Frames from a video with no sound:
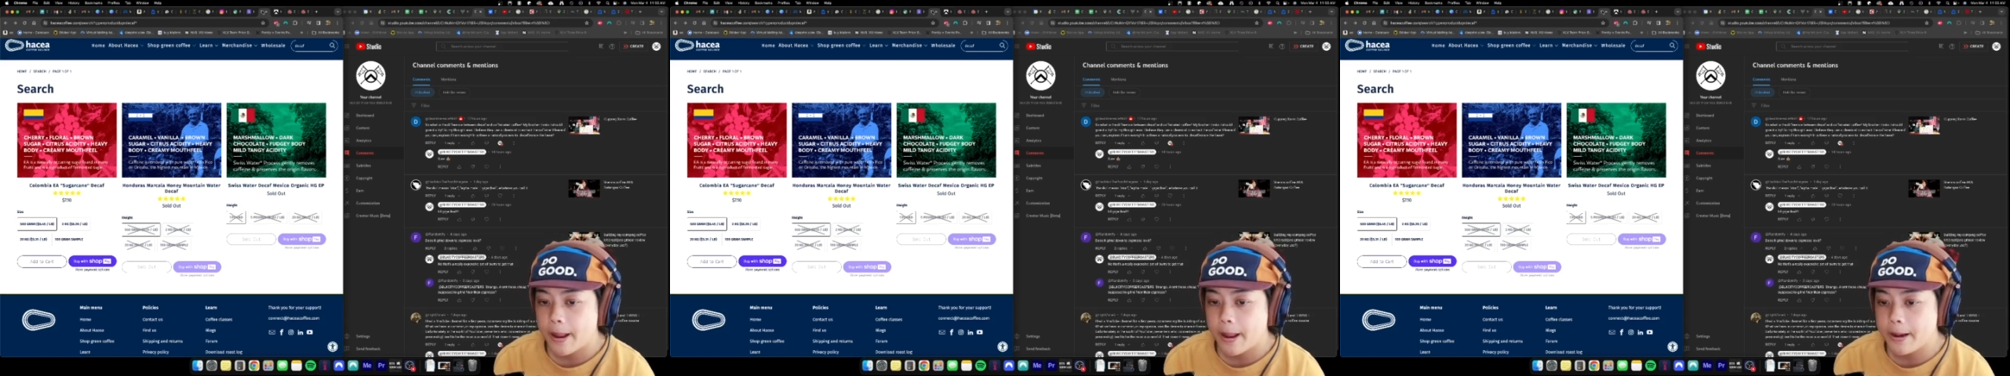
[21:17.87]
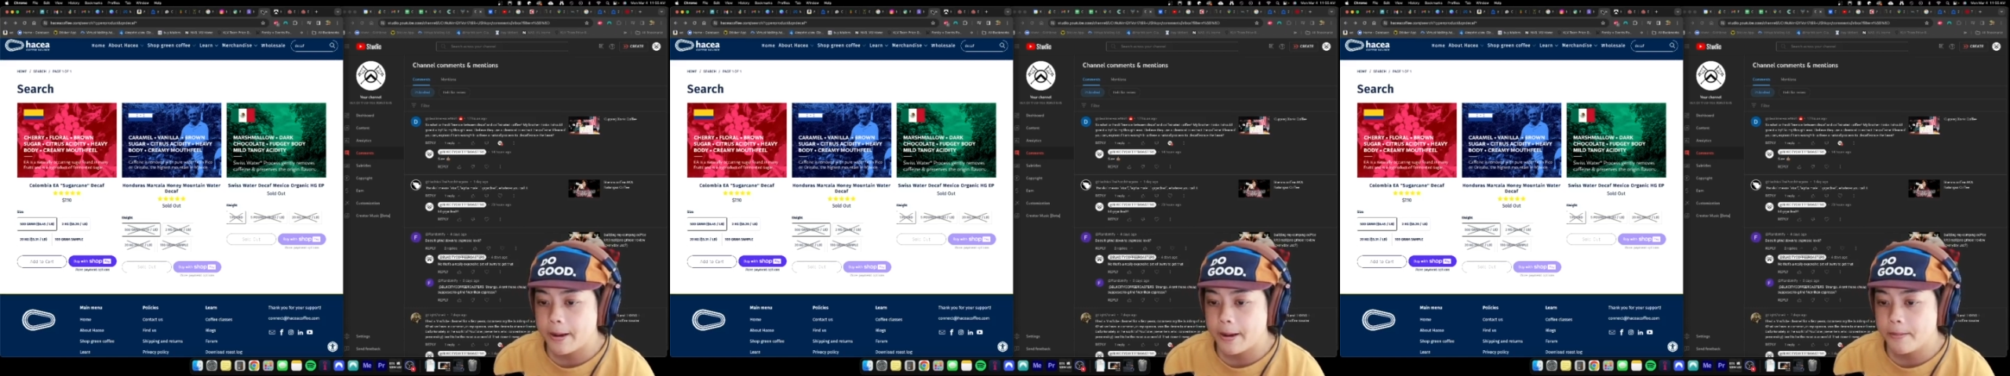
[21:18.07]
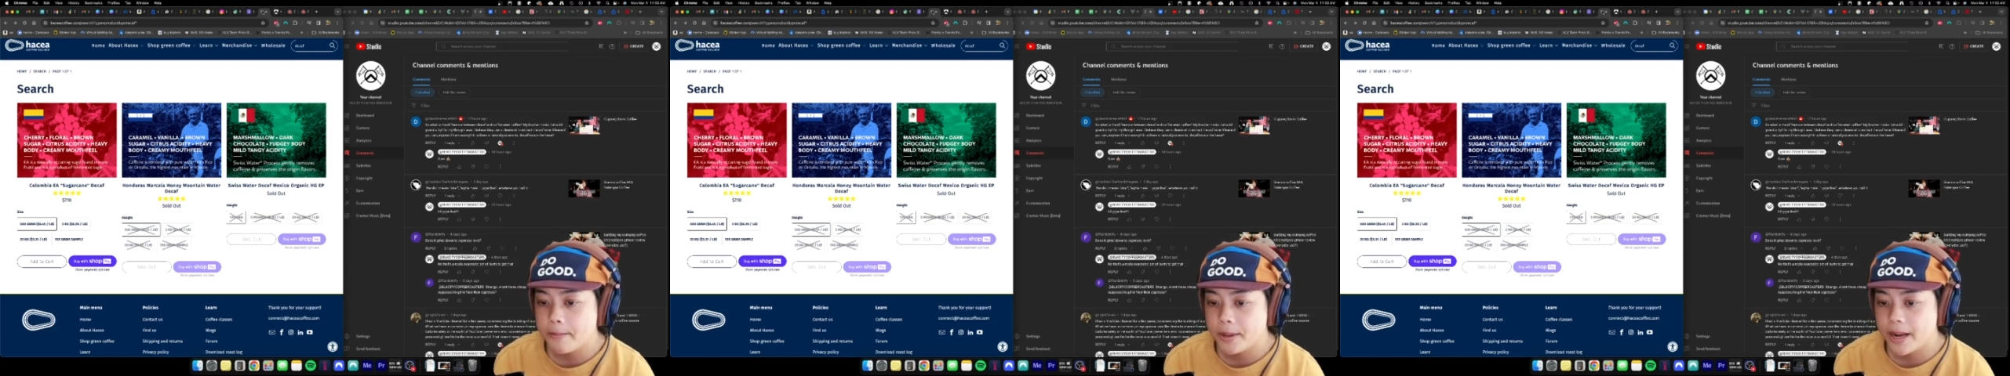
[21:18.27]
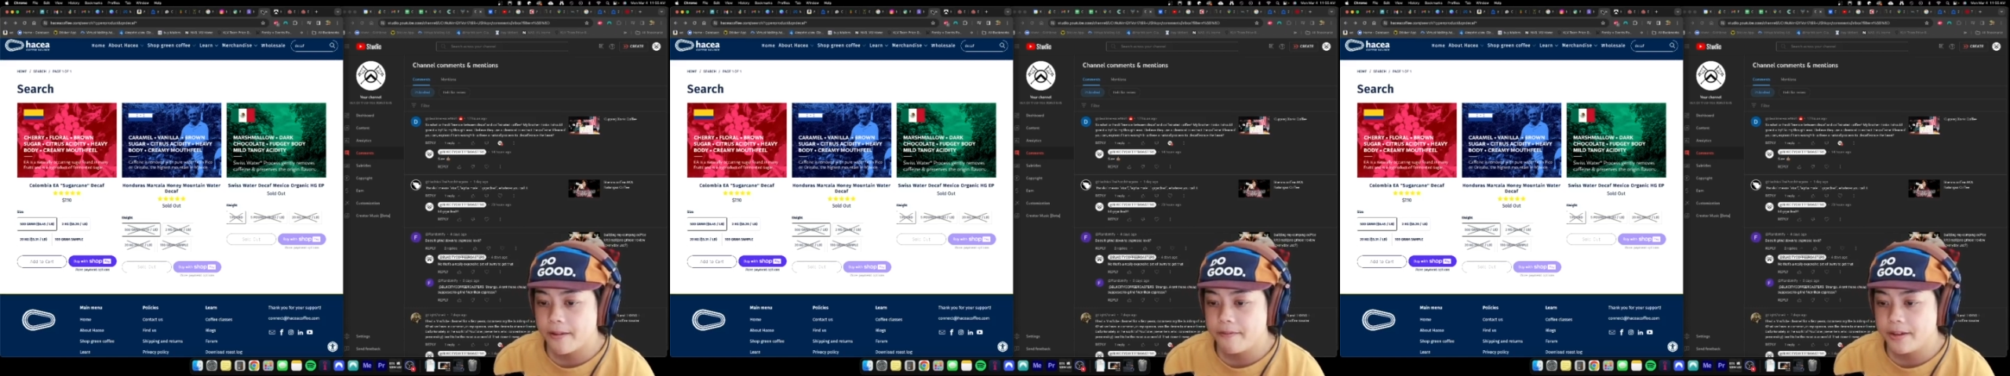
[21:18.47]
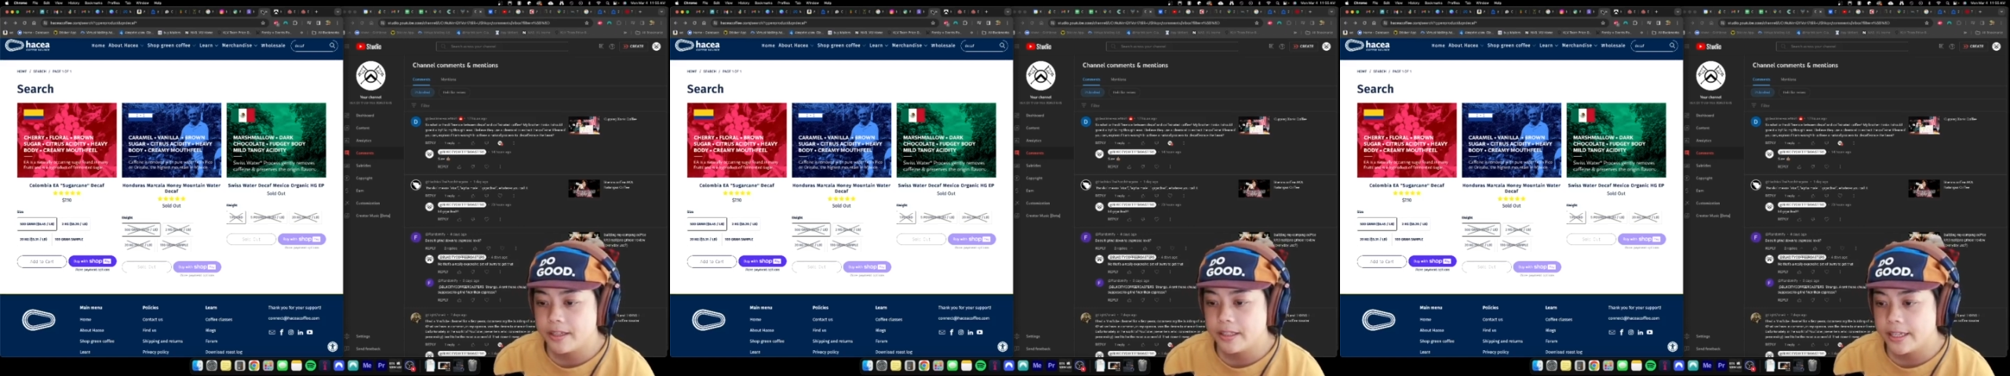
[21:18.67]
but I
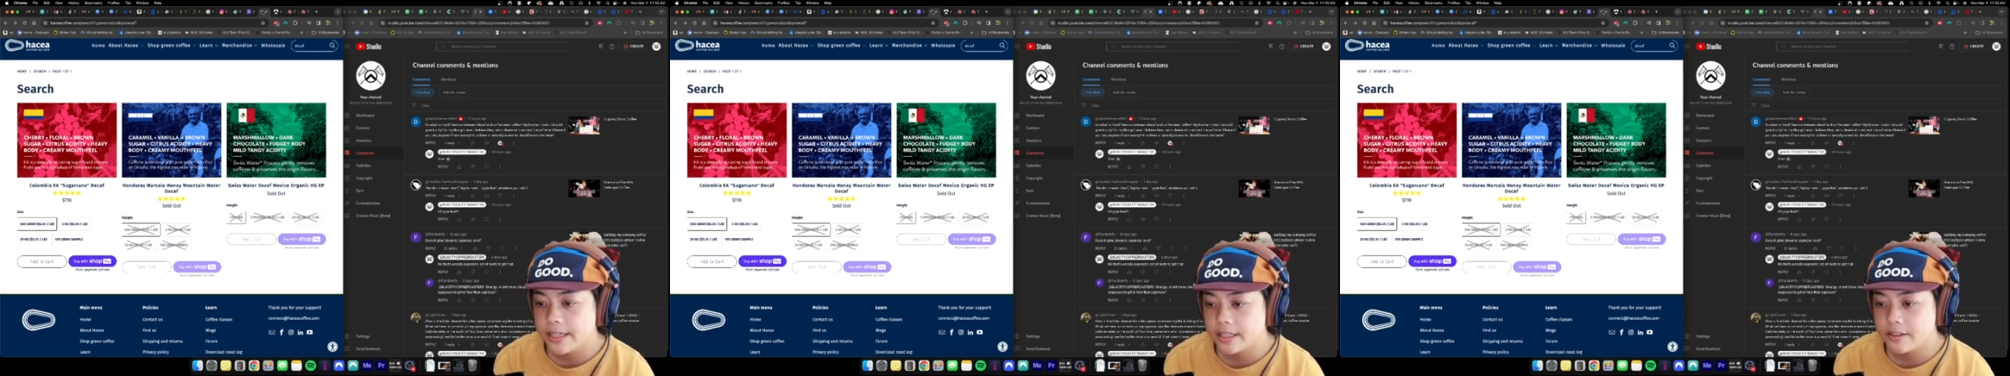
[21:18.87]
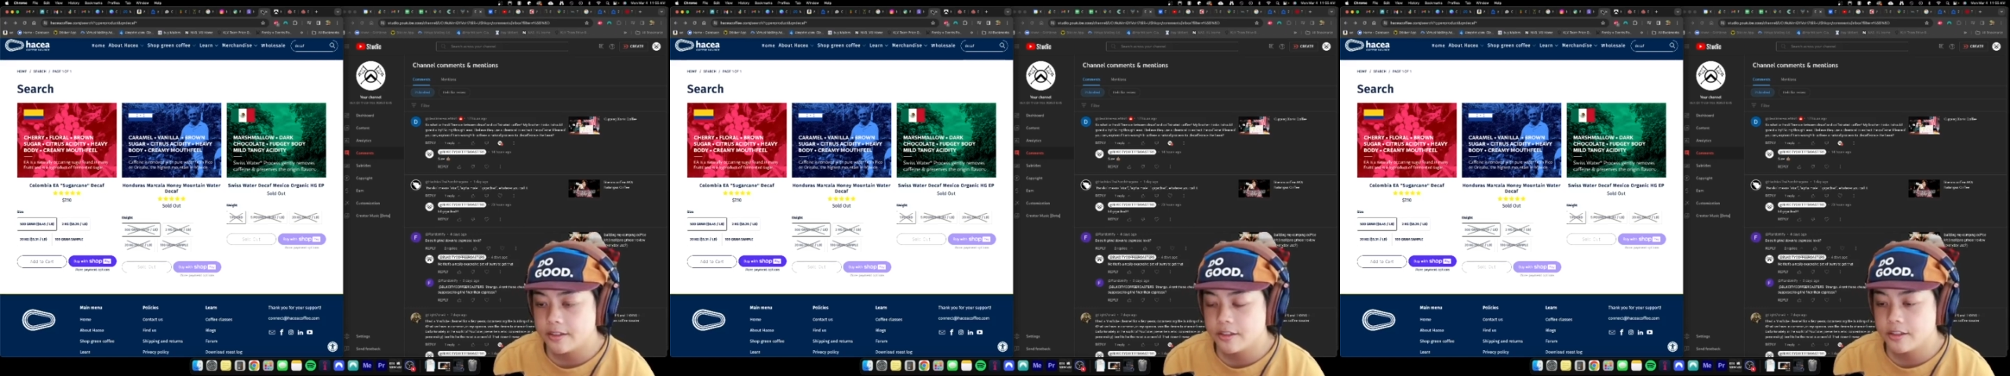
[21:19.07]
feel like it's